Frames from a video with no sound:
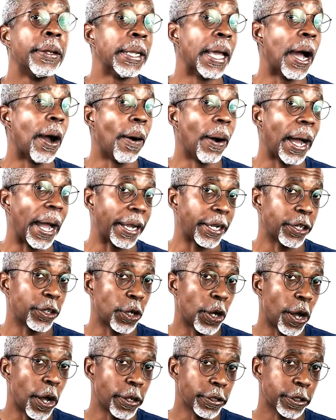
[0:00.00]
Now, I
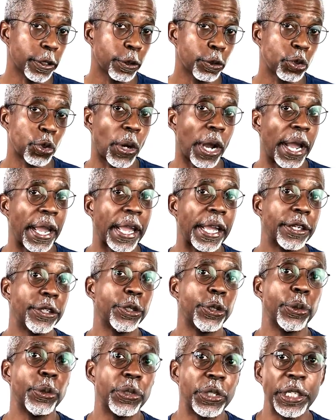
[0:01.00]
could also try
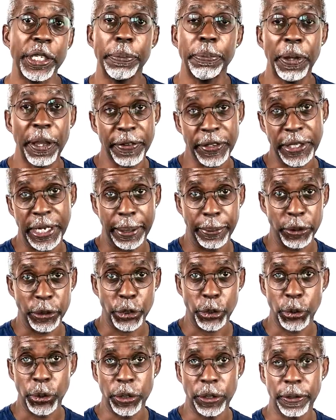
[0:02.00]
and use the pivot table
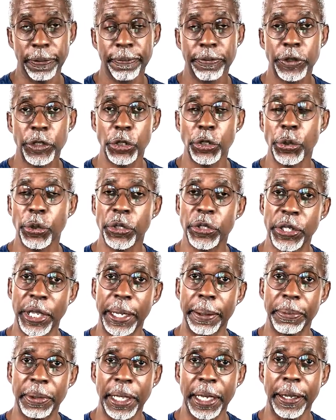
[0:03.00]
tool to do the
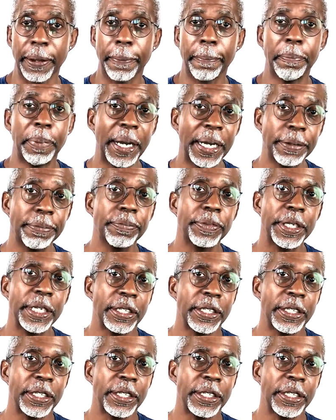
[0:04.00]
same thing, but